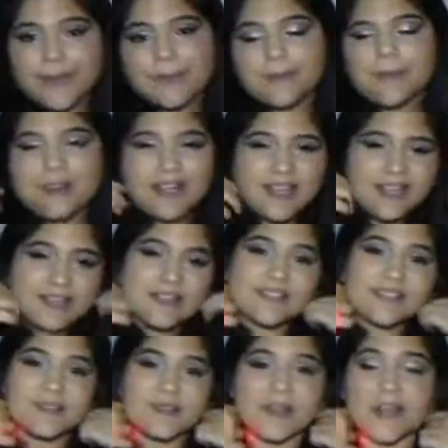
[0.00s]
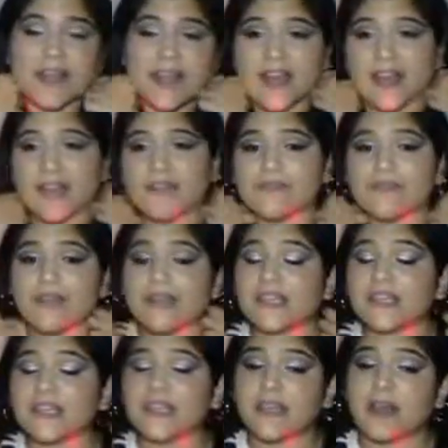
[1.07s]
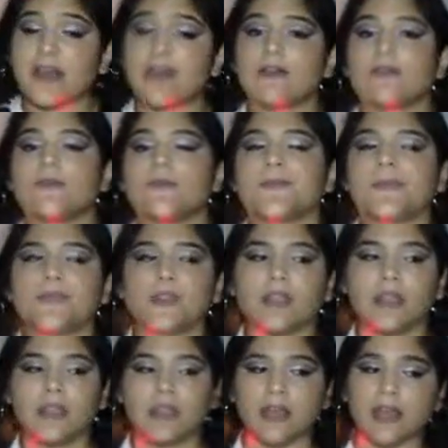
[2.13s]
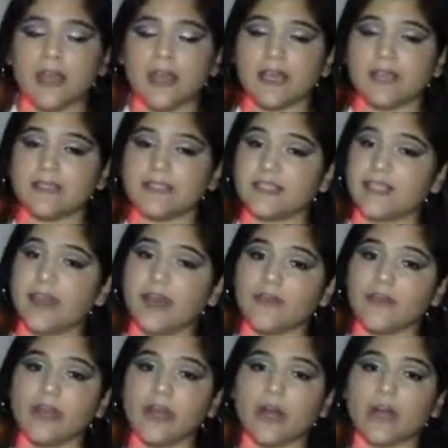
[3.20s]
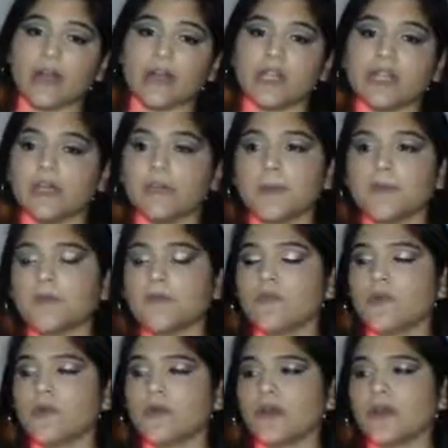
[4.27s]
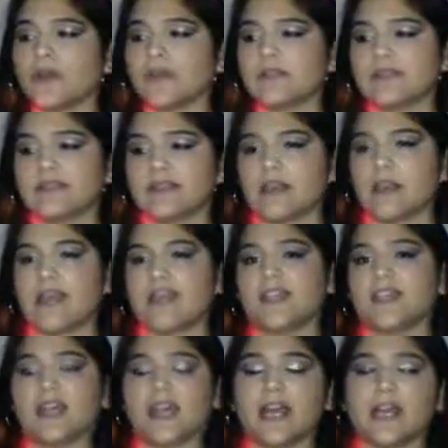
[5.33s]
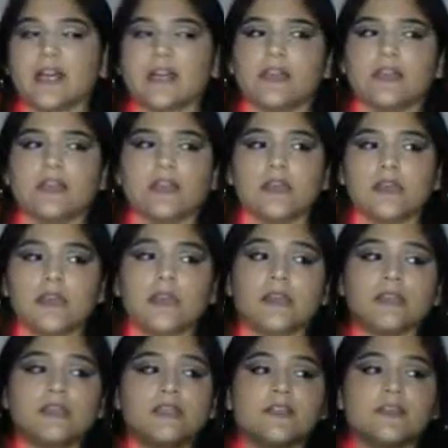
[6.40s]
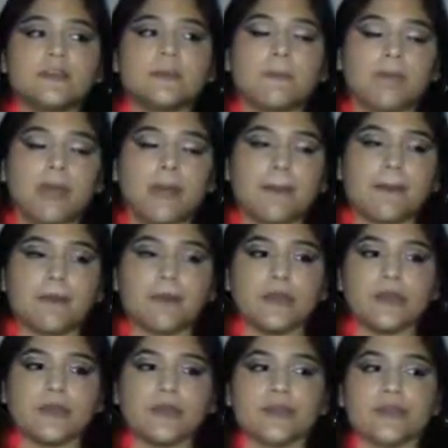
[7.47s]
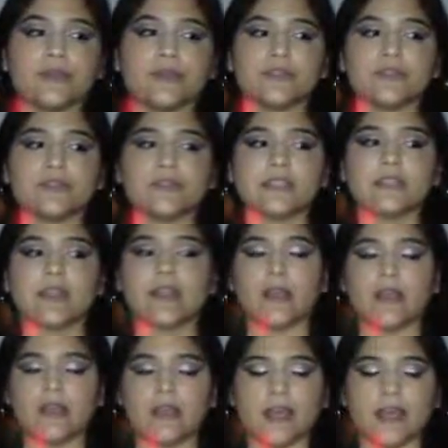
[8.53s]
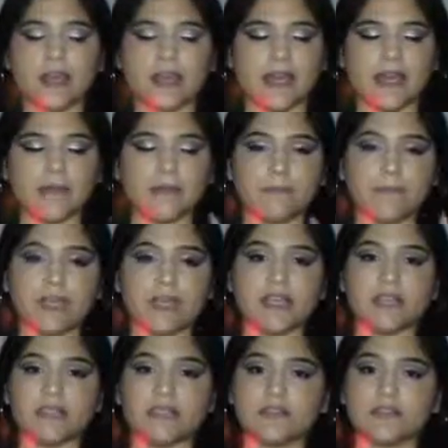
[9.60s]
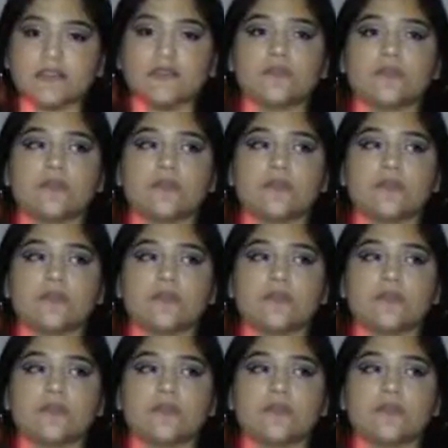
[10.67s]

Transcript: plants that I have right now. I did have a garden before outside. I had different peppers, and I had basil,